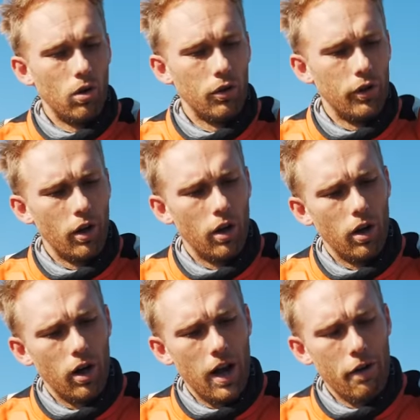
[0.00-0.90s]
on the
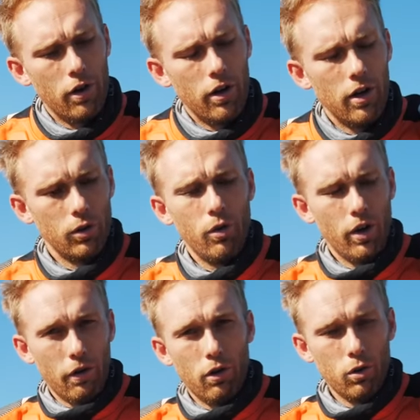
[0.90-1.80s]
lever so you
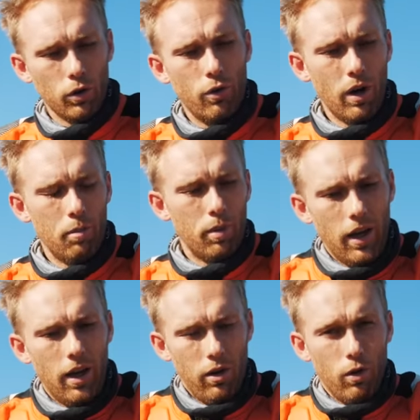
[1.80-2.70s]
have a good grip
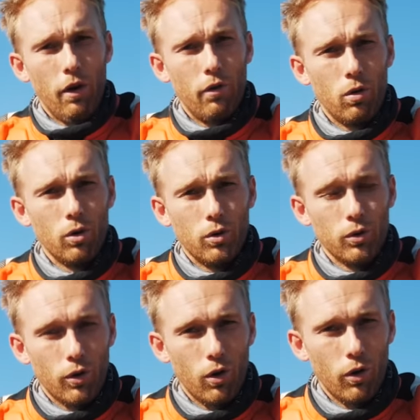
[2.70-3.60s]
and you have a good
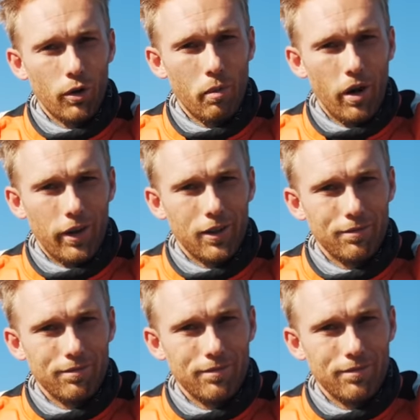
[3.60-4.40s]
control on the bike.